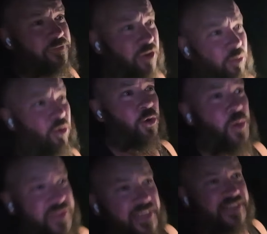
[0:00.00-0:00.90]
for a walk
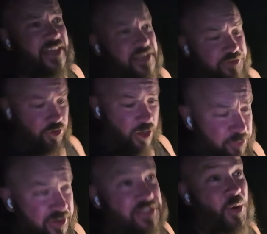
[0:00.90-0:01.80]
with an extended
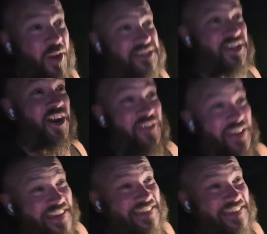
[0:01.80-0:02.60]
tripod is quite tiring.